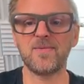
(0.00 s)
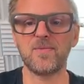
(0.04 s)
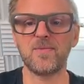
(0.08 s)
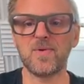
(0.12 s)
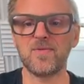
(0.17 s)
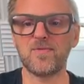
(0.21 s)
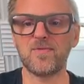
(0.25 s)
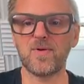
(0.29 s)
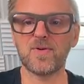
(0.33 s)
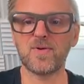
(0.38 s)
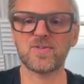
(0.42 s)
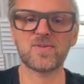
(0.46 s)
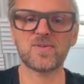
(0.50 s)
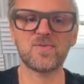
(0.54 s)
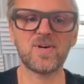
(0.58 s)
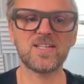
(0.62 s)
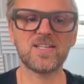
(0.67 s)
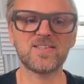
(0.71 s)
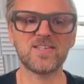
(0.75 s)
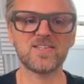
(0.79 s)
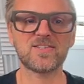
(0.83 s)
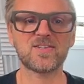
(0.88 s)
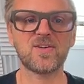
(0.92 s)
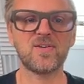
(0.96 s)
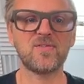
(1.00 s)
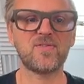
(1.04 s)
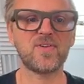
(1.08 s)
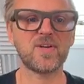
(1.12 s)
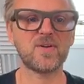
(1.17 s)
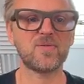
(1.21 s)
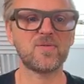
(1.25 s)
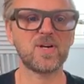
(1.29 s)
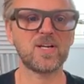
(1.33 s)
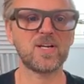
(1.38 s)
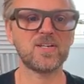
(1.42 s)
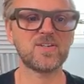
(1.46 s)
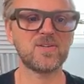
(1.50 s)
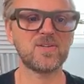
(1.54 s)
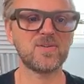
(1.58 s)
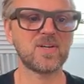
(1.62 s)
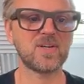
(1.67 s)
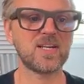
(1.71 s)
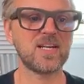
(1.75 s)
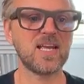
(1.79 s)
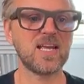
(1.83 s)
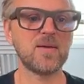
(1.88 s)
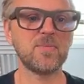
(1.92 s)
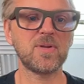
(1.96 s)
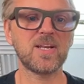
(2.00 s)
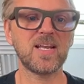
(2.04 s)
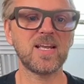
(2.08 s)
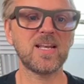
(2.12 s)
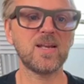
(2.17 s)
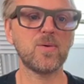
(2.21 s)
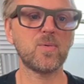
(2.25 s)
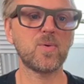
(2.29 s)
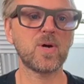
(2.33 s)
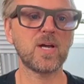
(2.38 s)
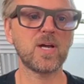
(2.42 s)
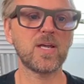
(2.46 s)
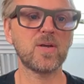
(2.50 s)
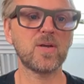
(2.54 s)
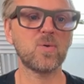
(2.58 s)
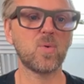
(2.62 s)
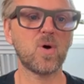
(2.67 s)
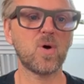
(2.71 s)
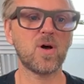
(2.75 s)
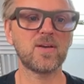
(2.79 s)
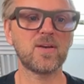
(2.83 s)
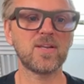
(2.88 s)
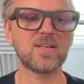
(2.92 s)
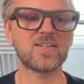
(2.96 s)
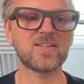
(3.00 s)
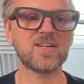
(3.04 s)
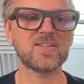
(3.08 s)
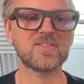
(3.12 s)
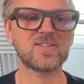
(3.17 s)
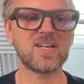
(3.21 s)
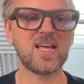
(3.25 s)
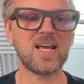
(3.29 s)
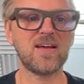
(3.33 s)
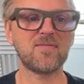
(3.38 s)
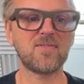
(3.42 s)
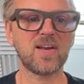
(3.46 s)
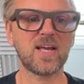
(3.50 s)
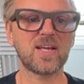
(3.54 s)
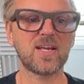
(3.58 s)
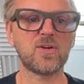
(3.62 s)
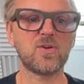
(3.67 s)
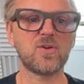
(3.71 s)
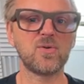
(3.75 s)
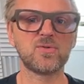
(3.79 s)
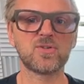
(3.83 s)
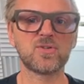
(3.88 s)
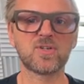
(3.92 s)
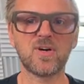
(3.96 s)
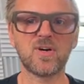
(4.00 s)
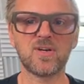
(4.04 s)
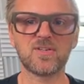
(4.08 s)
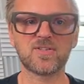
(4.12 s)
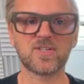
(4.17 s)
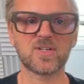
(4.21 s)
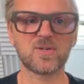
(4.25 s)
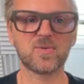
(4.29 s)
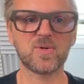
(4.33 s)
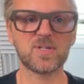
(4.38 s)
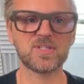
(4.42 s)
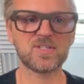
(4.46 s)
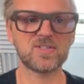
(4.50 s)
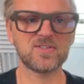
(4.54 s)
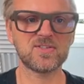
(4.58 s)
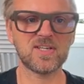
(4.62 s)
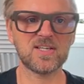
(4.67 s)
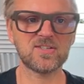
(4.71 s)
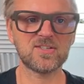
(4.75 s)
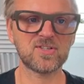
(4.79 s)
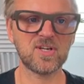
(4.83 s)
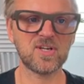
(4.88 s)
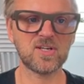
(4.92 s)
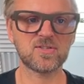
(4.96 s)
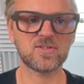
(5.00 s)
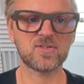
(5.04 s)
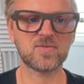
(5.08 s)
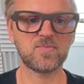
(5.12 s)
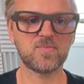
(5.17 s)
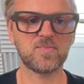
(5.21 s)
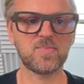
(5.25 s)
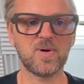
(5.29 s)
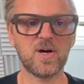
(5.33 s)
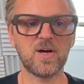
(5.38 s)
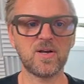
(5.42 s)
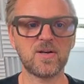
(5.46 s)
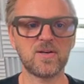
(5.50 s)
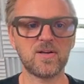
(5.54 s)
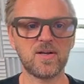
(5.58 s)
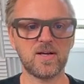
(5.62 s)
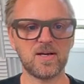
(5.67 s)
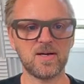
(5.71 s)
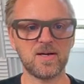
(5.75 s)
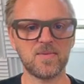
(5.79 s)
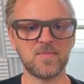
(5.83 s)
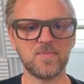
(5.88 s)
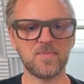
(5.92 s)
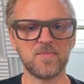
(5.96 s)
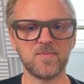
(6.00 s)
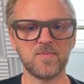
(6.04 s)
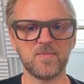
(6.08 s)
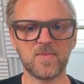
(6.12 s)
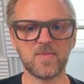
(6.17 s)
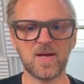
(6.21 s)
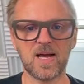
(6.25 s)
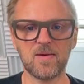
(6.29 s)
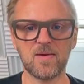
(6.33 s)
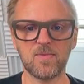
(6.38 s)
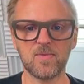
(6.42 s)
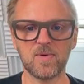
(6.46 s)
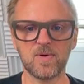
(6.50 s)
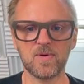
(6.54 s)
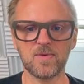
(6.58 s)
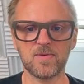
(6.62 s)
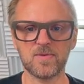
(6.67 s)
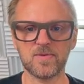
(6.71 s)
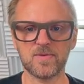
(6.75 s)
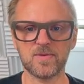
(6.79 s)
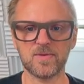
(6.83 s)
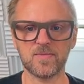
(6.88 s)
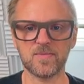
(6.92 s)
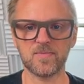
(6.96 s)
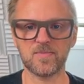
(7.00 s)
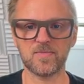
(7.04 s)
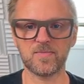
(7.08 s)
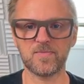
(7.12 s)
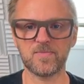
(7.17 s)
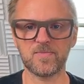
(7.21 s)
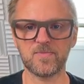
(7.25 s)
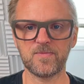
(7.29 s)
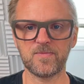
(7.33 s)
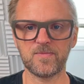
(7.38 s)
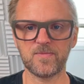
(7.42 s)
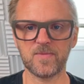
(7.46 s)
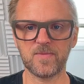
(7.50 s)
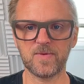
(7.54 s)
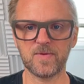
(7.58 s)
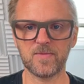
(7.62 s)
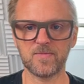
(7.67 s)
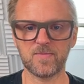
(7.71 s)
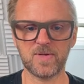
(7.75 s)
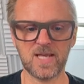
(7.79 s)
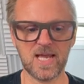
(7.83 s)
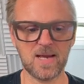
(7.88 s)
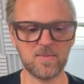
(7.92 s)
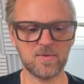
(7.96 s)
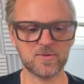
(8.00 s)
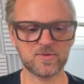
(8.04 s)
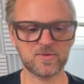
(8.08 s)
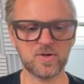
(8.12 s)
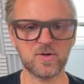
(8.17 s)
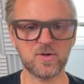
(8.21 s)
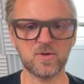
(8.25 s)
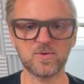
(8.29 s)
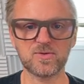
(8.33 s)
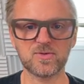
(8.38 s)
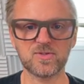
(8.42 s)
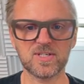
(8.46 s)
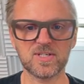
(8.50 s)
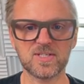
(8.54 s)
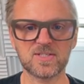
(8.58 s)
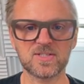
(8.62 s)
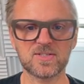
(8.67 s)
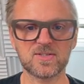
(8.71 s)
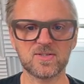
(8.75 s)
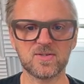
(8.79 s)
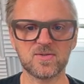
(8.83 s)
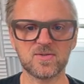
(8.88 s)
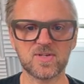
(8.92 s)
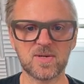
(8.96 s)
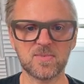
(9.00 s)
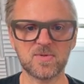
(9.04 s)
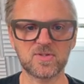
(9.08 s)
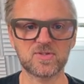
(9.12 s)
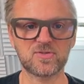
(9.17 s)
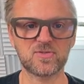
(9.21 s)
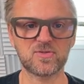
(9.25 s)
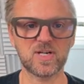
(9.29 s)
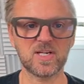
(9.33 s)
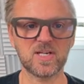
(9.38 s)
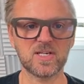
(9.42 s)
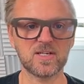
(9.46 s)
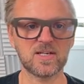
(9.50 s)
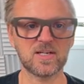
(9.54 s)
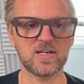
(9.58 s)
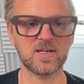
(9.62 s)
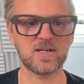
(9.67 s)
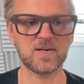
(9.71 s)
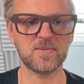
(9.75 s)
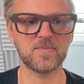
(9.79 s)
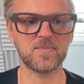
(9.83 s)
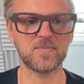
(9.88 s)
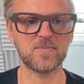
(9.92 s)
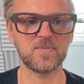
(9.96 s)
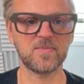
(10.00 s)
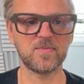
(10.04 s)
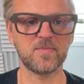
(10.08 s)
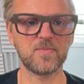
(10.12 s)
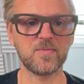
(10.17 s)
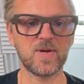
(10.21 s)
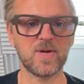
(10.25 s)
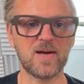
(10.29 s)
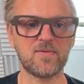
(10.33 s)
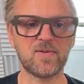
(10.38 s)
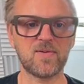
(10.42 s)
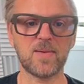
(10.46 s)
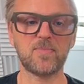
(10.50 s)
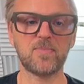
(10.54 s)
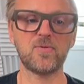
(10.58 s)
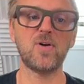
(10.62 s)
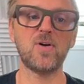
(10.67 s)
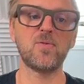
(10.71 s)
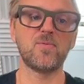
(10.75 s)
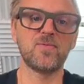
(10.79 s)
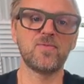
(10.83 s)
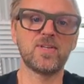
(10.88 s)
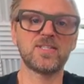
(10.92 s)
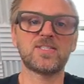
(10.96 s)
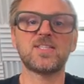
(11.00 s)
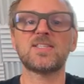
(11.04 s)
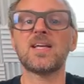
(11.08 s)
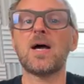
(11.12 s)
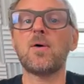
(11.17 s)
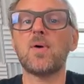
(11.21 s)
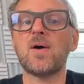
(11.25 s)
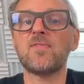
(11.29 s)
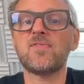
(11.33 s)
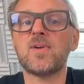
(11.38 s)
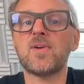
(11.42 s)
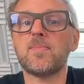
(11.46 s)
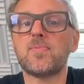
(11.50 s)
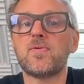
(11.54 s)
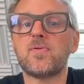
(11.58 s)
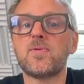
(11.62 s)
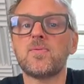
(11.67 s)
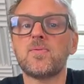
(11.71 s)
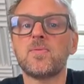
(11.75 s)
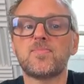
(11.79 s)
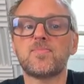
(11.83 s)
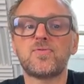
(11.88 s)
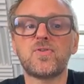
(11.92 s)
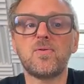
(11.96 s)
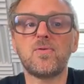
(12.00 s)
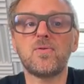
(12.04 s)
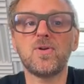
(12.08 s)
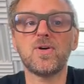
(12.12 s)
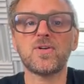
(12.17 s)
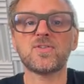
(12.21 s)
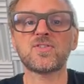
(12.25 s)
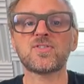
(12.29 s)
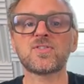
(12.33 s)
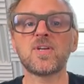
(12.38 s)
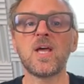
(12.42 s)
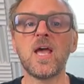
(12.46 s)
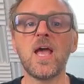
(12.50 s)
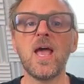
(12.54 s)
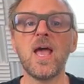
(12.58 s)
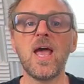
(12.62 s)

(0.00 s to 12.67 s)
We first create this configuration. You can name it any way you want. It doesn't have like huge consequences as such, but um, I will be able to use this to demonstrate um, AirFly Pro. This is how AirFly Pro, Pro looks.